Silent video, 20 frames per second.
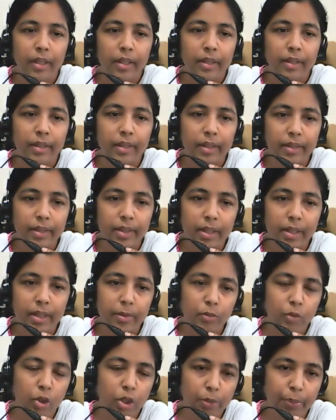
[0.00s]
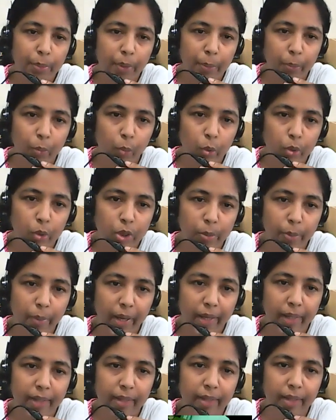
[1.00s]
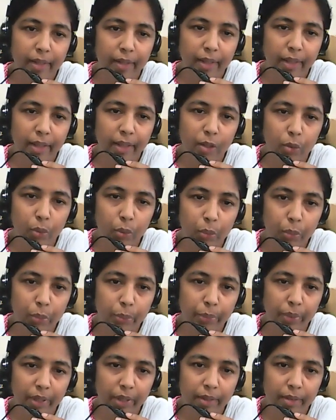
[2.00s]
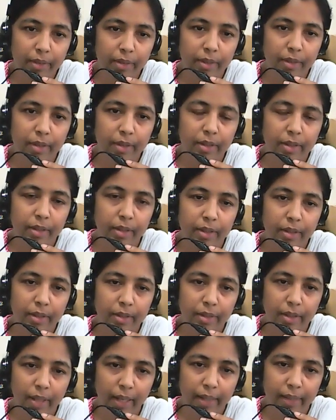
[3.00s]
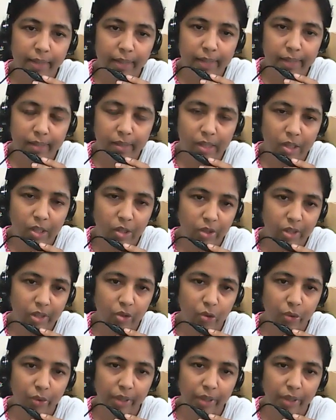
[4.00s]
The term was proposed by D. Group in 1963.